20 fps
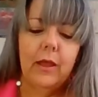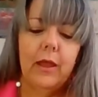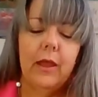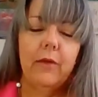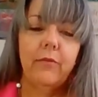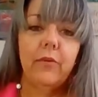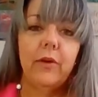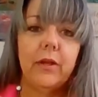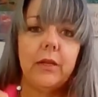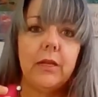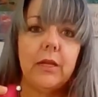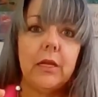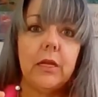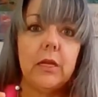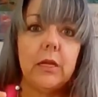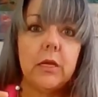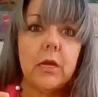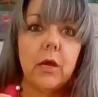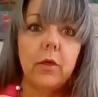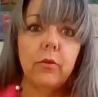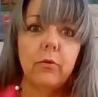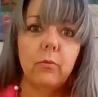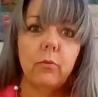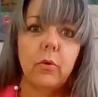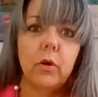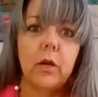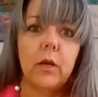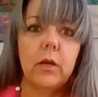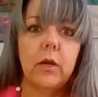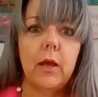If I did another
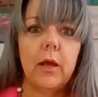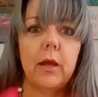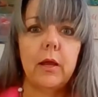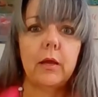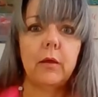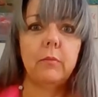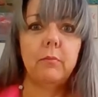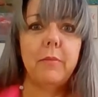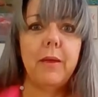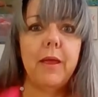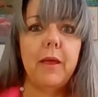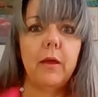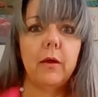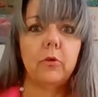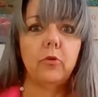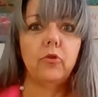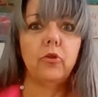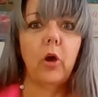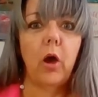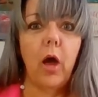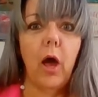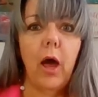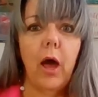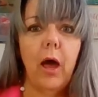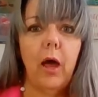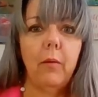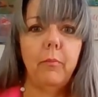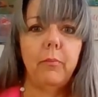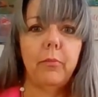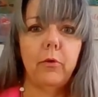one, I could make a
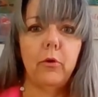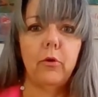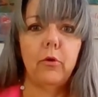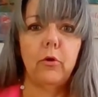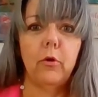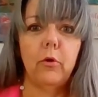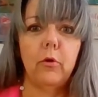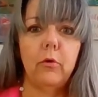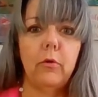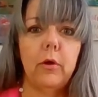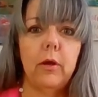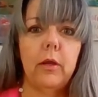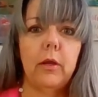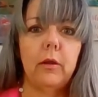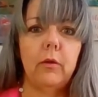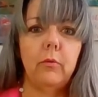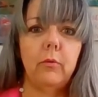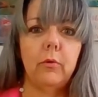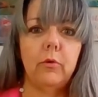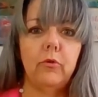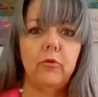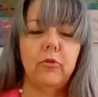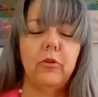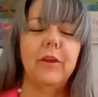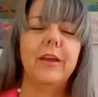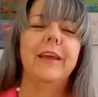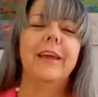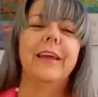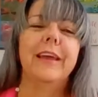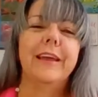top, you know, and it would
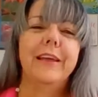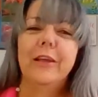just,